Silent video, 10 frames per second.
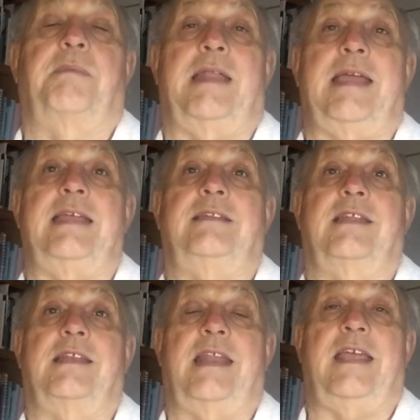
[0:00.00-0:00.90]
played
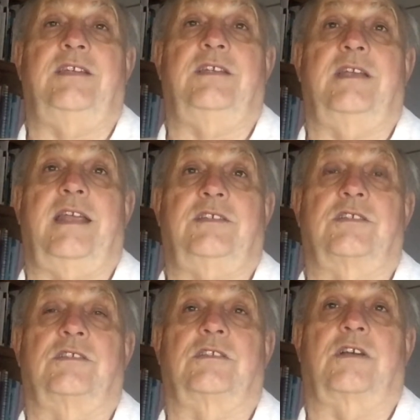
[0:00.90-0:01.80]
the
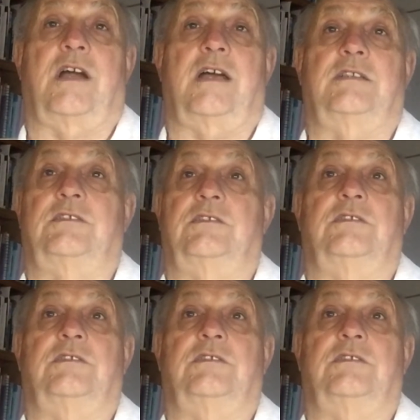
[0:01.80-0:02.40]
national card,